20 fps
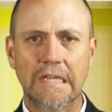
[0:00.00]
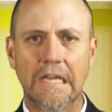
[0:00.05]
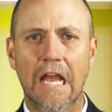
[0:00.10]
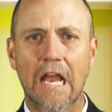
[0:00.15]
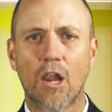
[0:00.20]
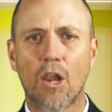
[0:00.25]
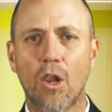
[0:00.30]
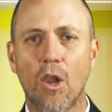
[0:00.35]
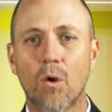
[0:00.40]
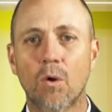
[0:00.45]

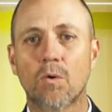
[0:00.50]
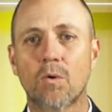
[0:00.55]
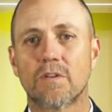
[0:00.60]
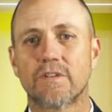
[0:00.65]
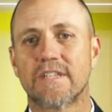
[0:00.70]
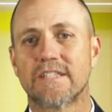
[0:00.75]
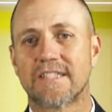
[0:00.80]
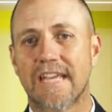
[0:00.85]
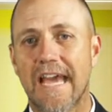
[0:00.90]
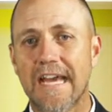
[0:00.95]
Local
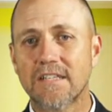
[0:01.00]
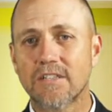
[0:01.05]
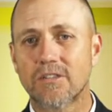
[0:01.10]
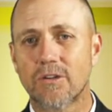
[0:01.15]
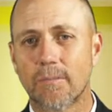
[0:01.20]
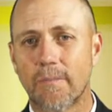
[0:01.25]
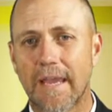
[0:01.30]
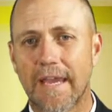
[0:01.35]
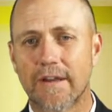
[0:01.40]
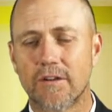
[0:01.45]
disaster
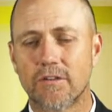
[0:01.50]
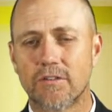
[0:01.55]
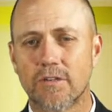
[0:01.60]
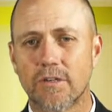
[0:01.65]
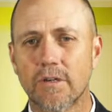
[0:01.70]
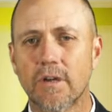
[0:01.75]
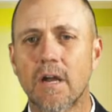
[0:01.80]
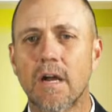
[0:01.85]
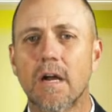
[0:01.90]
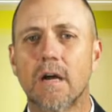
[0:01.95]
manager
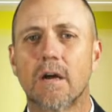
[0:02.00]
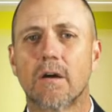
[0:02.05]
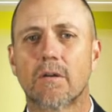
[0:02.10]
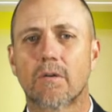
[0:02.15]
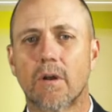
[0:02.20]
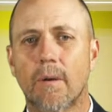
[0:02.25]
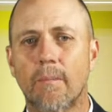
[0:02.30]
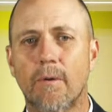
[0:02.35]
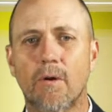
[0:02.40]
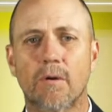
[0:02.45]

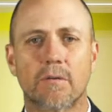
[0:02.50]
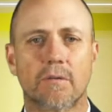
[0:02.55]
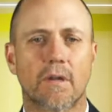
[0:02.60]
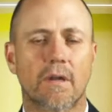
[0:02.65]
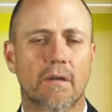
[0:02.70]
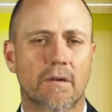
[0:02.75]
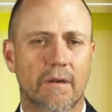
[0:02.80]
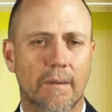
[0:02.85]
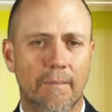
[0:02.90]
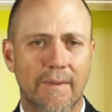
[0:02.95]
Ramon
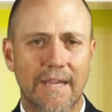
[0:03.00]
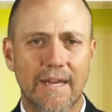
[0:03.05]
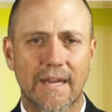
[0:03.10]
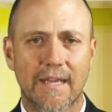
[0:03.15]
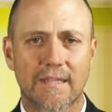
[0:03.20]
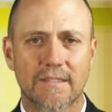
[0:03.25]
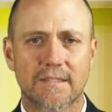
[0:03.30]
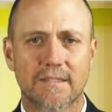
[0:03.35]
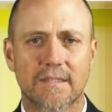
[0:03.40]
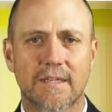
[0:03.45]

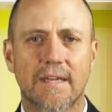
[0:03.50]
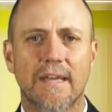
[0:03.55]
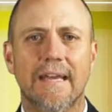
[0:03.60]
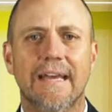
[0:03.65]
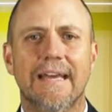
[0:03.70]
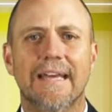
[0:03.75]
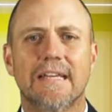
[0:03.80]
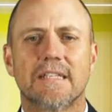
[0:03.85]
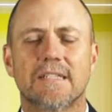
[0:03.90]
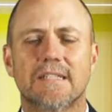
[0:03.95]
Ramirez
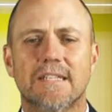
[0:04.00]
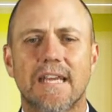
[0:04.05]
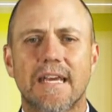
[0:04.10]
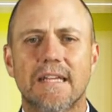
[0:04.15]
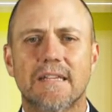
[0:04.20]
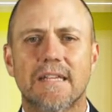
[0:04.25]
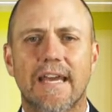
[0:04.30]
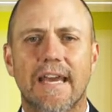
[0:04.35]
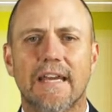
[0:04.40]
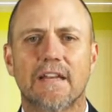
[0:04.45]
said
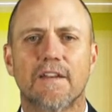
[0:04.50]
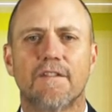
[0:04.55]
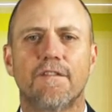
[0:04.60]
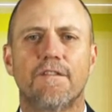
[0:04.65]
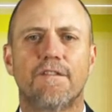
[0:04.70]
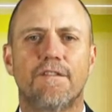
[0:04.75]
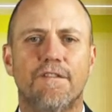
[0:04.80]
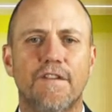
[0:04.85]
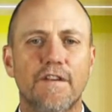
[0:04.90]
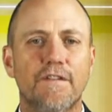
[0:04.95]
that
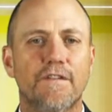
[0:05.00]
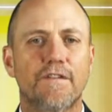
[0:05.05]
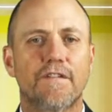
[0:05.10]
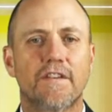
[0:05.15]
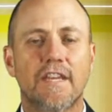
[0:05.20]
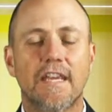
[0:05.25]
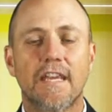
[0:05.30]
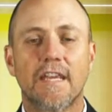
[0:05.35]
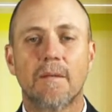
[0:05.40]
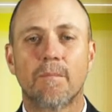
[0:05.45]

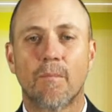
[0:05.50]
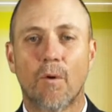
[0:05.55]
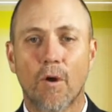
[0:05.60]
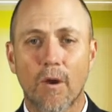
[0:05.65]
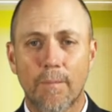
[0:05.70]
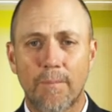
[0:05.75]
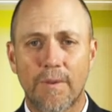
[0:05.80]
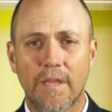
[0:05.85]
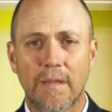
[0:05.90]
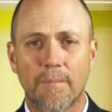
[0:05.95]
15 more
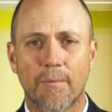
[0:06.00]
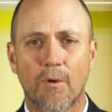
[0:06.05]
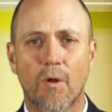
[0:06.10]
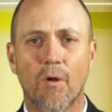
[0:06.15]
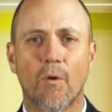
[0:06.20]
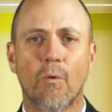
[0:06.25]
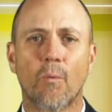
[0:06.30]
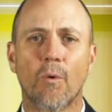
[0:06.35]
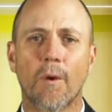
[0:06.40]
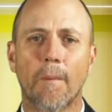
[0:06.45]
people
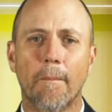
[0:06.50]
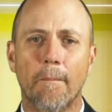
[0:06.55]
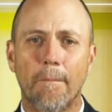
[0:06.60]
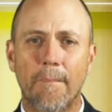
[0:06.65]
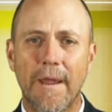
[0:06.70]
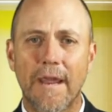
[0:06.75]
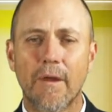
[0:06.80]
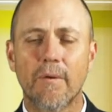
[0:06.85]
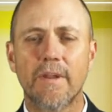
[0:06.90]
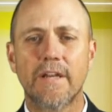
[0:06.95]
were
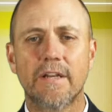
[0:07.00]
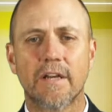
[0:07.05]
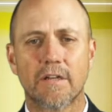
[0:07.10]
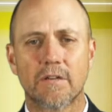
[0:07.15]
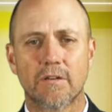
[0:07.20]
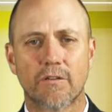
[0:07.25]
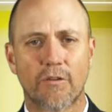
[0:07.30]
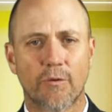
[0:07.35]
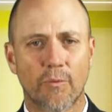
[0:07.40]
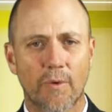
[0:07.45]
buried under
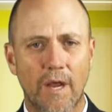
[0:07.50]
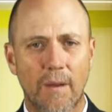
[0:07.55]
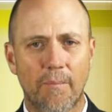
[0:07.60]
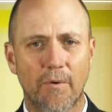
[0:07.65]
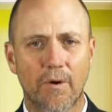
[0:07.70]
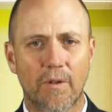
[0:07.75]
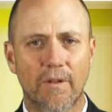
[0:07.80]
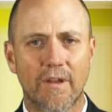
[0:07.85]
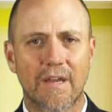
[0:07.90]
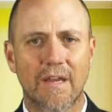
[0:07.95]
the
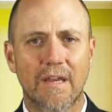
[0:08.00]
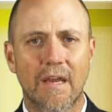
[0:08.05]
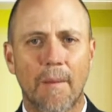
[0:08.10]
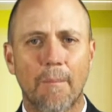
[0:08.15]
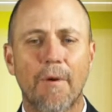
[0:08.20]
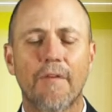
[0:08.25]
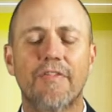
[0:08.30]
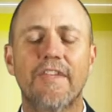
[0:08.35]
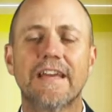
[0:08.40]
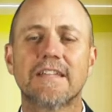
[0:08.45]
rubble,
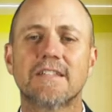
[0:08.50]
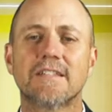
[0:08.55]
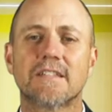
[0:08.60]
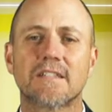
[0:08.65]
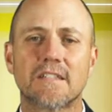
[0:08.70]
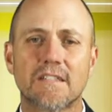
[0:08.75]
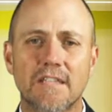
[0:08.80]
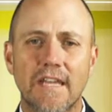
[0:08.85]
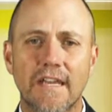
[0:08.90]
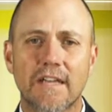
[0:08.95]
but that
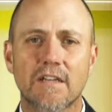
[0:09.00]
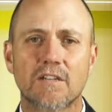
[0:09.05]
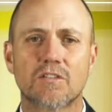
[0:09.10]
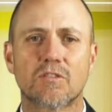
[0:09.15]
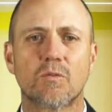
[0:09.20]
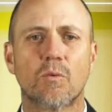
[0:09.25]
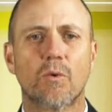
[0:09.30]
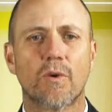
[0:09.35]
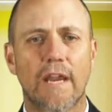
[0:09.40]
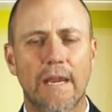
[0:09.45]
six
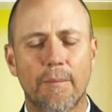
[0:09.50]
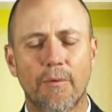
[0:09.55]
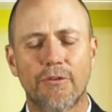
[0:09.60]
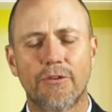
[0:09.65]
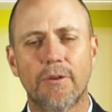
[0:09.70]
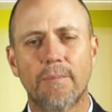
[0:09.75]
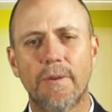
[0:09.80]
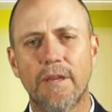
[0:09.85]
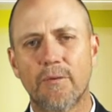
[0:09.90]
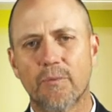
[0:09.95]
were able to
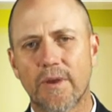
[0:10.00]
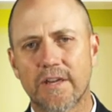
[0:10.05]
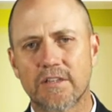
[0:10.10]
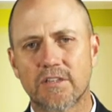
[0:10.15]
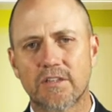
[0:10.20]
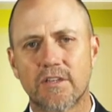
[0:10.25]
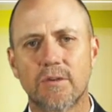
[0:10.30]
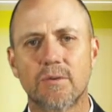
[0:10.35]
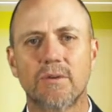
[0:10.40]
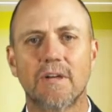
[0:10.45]
be
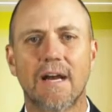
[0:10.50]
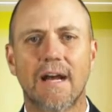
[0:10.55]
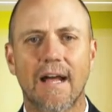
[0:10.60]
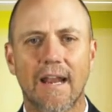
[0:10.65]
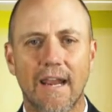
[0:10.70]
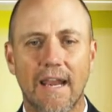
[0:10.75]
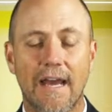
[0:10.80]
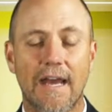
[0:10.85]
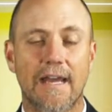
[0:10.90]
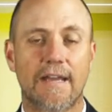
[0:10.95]
rescued
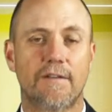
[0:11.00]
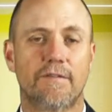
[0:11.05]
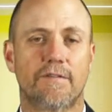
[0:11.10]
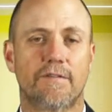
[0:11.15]
alive.